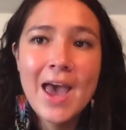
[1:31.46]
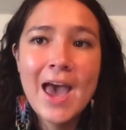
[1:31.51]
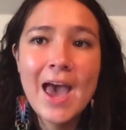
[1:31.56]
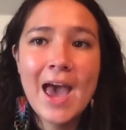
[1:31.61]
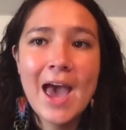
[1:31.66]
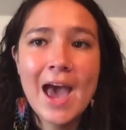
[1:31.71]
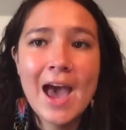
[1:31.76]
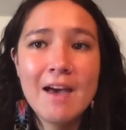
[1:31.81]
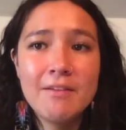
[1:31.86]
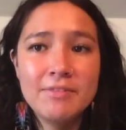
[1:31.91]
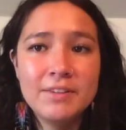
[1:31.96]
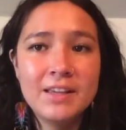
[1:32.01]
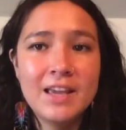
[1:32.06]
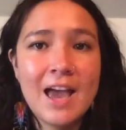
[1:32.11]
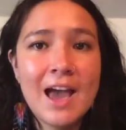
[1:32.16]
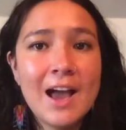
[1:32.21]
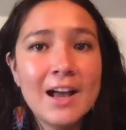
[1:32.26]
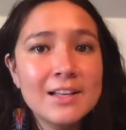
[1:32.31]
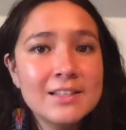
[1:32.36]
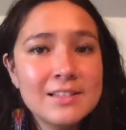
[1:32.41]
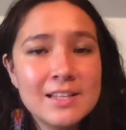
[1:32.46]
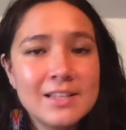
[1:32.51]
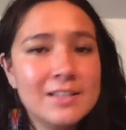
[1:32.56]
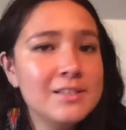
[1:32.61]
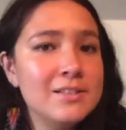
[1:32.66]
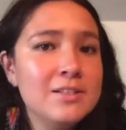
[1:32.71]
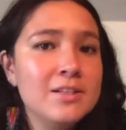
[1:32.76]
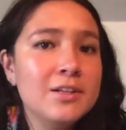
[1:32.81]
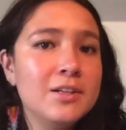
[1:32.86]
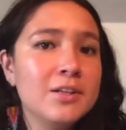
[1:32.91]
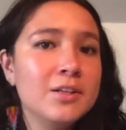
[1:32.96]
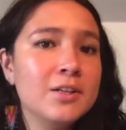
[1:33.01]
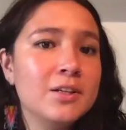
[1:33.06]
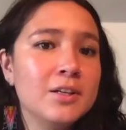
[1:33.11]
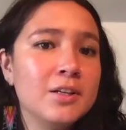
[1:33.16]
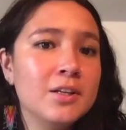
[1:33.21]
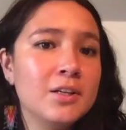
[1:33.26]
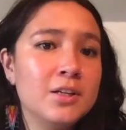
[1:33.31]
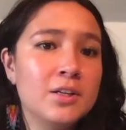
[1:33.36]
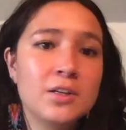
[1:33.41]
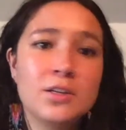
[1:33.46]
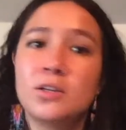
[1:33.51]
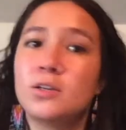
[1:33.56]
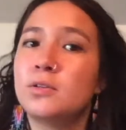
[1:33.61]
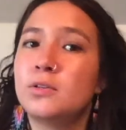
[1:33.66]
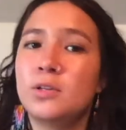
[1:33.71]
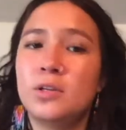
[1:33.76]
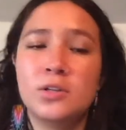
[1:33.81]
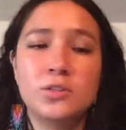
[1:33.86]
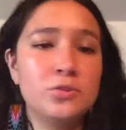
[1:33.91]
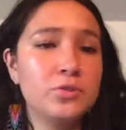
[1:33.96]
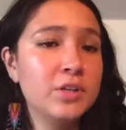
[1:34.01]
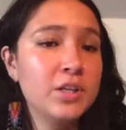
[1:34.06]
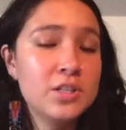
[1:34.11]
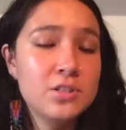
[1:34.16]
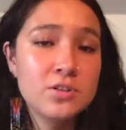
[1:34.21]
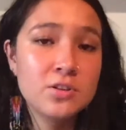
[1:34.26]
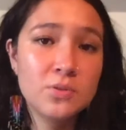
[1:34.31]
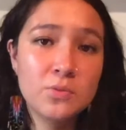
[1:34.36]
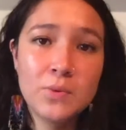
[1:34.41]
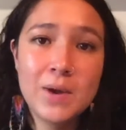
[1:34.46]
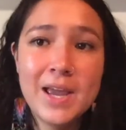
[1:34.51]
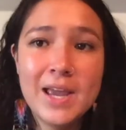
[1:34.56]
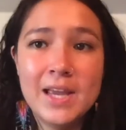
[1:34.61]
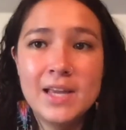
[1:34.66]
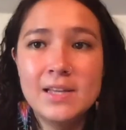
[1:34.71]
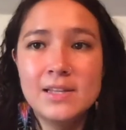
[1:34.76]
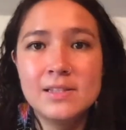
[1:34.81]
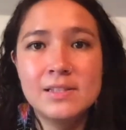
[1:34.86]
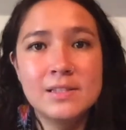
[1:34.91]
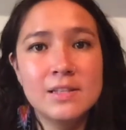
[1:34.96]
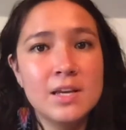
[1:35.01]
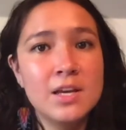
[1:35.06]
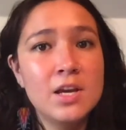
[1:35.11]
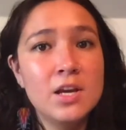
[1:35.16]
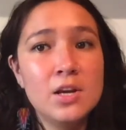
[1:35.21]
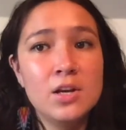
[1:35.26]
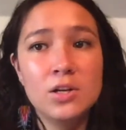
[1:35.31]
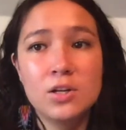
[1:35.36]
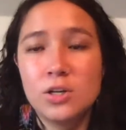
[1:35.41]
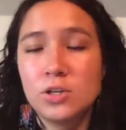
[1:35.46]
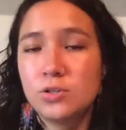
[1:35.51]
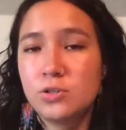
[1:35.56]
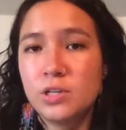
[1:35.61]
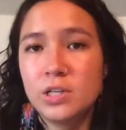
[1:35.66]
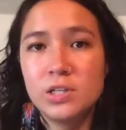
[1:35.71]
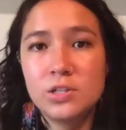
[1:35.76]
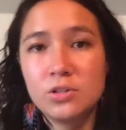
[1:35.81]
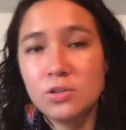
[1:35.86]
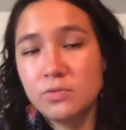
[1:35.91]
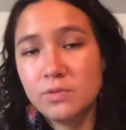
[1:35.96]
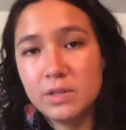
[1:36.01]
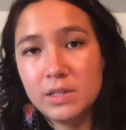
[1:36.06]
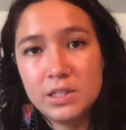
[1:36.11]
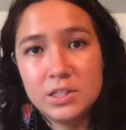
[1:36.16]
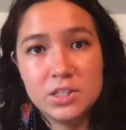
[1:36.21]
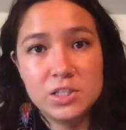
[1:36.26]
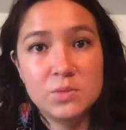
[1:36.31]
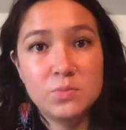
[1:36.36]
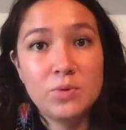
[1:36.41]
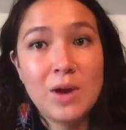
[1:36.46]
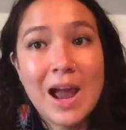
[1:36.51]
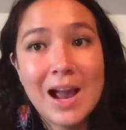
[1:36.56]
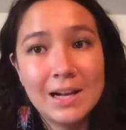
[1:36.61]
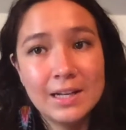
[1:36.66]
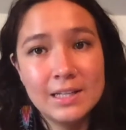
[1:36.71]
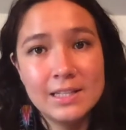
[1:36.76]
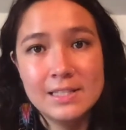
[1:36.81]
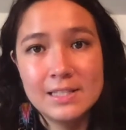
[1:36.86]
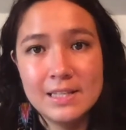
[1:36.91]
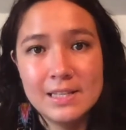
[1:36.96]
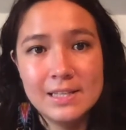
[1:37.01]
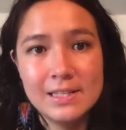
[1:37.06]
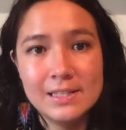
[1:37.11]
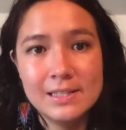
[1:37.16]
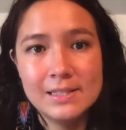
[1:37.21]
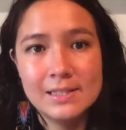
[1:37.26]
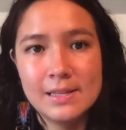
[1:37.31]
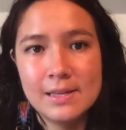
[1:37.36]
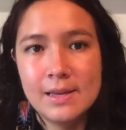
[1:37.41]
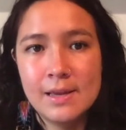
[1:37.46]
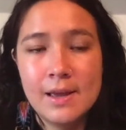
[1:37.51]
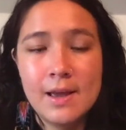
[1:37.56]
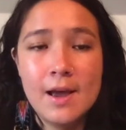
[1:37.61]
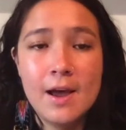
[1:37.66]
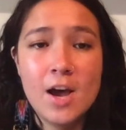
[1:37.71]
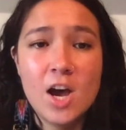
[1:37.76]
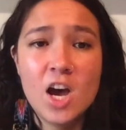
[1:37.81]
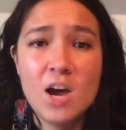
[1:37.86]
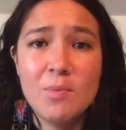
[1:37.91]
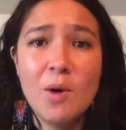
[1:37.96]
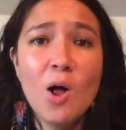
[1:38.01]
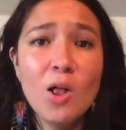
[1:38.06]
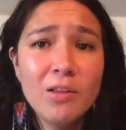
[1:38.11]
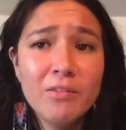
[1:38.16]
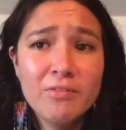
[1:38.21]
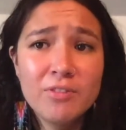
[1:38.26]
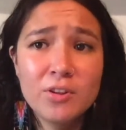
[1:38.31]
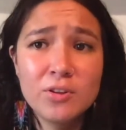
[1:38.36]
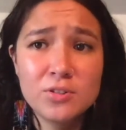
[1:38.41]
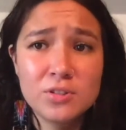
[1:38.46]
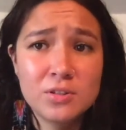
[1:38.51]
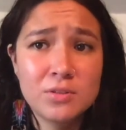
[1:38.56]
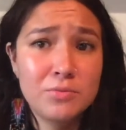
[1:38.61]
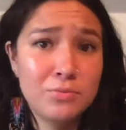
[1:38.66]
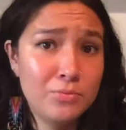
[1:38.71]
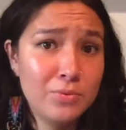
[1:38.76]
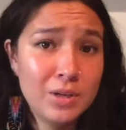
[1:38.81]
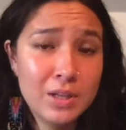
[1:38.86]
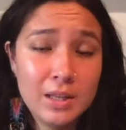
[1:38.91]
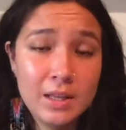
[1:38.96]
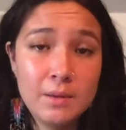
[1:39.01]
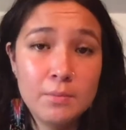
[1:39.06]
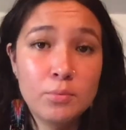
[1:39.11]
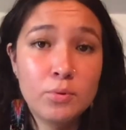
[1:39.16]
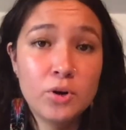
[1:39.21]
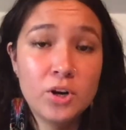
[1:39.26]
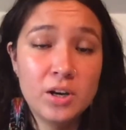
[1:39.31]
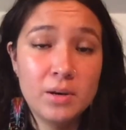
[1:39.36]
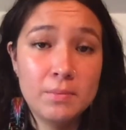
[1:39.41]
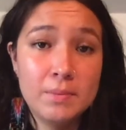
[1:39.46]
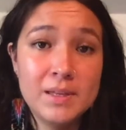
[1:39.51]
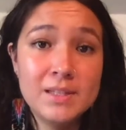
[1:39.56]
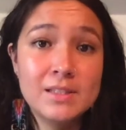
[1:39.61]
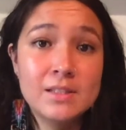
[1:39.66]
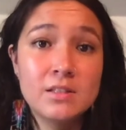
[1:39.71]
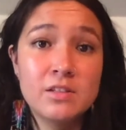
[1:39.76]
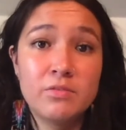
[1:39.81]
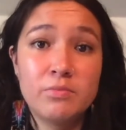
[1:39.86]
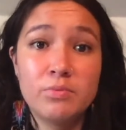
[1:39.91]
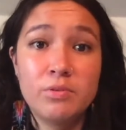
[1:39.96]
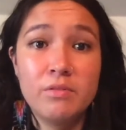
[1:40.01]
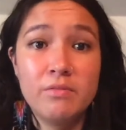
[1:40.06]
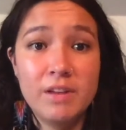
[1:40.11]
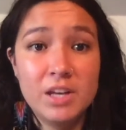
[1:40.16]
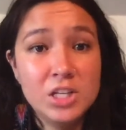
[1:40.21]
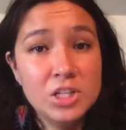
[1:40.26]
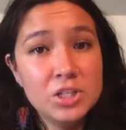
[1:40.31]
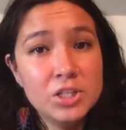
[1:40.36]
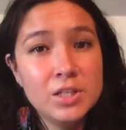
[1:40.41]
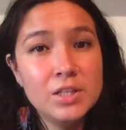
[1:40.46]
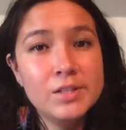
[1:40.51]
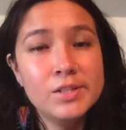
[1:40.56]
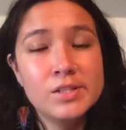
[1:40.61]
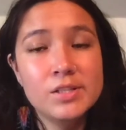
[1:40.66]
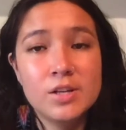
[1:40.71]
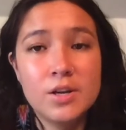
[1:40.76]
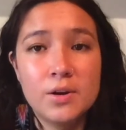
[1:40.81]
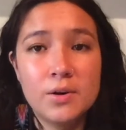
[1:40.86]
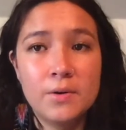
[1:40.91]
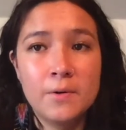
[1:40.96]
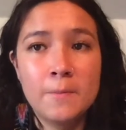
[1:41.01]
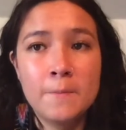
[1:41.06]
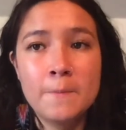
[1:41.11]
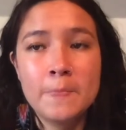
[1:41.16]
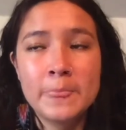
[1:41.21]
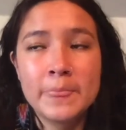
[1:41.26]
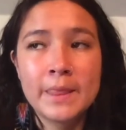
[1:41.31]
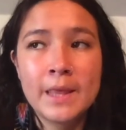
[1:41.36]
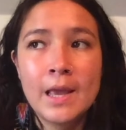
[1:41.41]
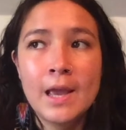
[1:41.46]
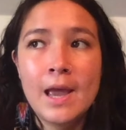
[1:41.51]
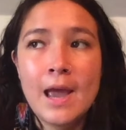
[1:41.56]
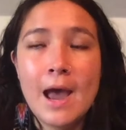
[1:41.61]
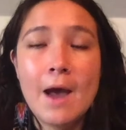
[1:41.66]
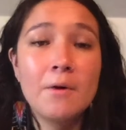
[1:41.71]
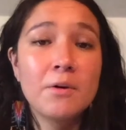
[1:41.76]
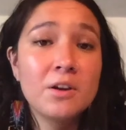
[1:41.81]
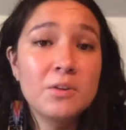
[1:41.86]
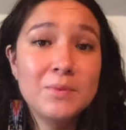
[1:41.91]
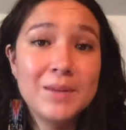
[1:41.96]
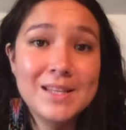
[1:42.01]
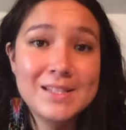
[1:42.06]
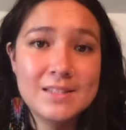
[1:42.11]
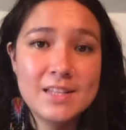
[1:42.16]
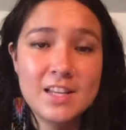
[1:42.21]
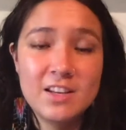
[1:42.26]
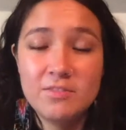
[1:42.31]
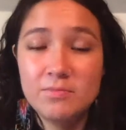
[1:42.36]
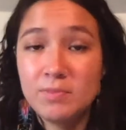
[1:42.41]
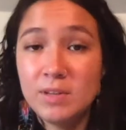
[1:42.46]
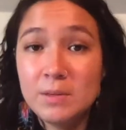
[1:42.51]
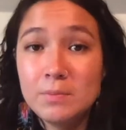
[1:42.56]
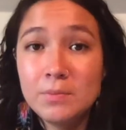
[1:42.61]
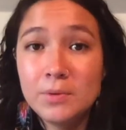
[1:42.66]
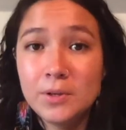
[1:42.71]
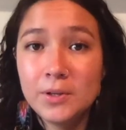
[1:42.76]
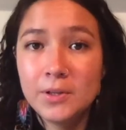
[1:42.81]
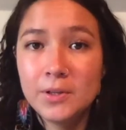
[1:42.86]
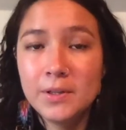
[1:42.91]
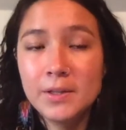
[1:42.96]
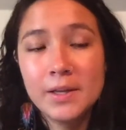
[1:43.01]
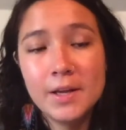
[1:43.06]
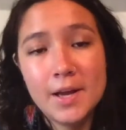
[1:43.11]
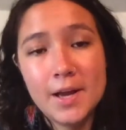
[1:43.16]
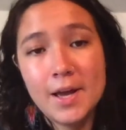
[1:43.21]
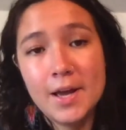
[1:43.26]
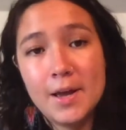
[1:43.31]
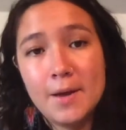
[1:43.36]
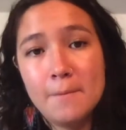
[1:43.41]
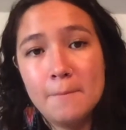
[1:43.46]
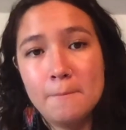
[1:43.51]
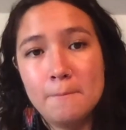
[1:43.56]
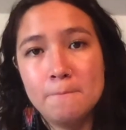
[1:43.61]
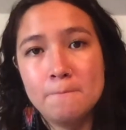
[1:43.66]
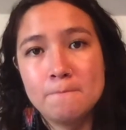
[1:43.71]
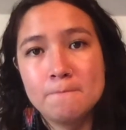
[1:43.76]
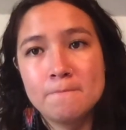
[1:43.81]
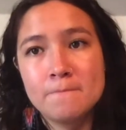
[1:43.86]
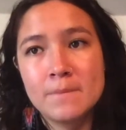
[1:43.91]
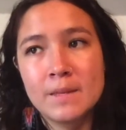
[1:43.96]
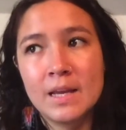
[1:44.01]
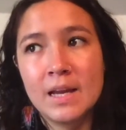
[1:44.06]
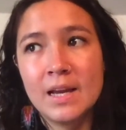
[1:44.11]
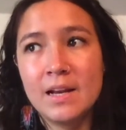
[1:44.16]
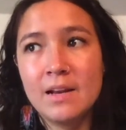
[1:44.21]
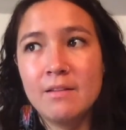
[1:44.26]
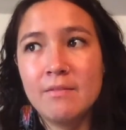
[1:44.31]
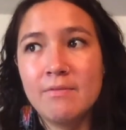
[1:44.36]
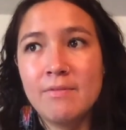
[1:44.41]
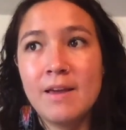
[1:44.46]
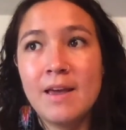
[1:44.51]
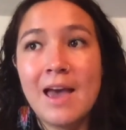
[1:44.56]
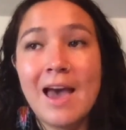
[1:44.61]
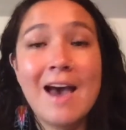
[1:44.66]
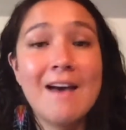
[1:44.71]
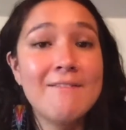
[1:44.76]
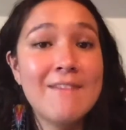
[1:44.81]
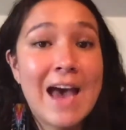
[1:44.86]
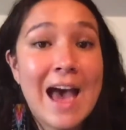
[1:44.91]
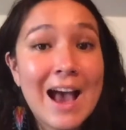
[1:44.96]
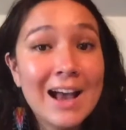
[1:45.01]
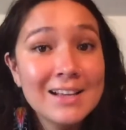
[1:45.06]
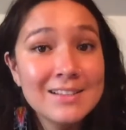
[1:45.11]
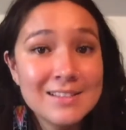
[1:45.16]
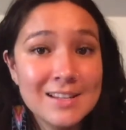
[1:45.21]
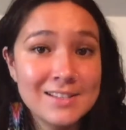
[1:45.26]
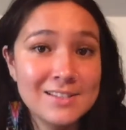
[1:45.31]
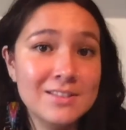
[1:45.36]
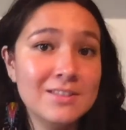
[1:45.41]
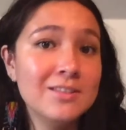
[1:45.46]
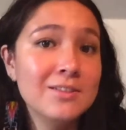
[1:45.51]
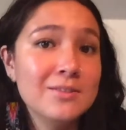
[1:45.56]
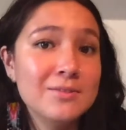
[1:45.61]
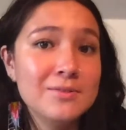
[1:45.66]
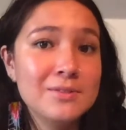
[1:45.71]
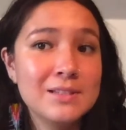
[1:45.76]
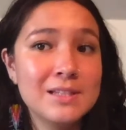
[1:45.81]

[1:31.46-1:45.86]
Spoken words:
having access to your traditional ways, your traditional religious practices. All of those are really important pieces of prevention. So how can we as Native people kind of have access to